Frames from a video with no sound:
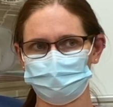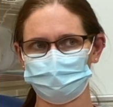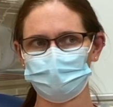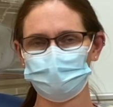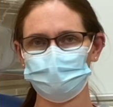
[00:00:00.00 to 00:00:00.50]

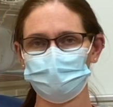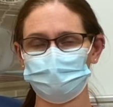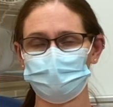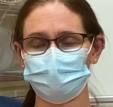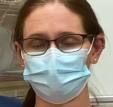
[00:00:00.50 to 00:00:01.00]
Make sure the
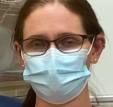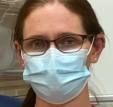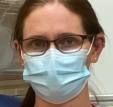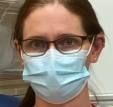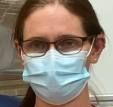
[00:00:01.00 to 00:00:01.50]
parent
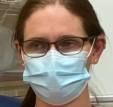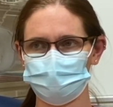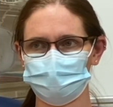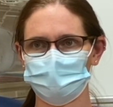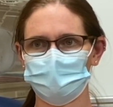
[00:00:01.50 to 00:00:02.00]
understands
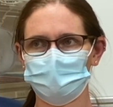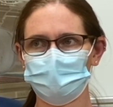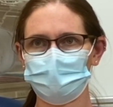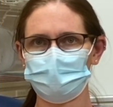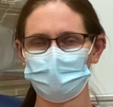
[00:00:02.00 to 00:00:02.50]

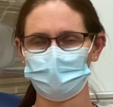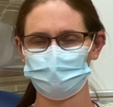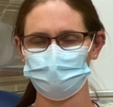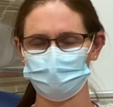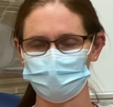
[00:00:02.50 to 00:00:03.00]
how
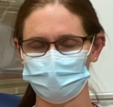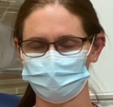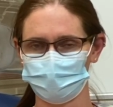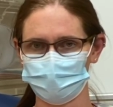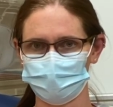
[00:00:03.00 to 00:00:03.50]
absolutely
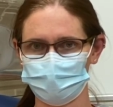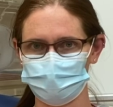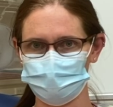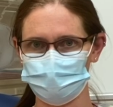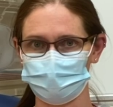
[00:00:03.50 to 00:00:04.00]
important it
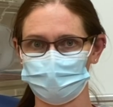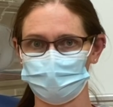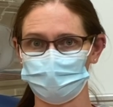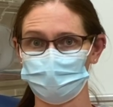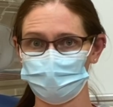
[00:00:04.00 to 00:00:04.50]
is that
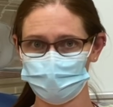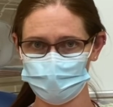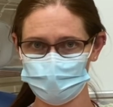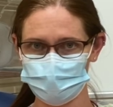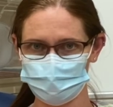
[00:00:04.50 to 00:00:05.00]
they go to
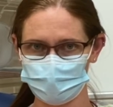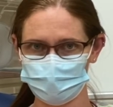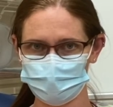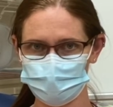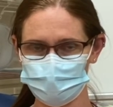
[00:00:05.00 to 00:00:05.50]
these
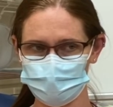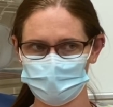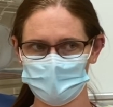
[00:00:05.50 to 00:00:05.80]
appointments.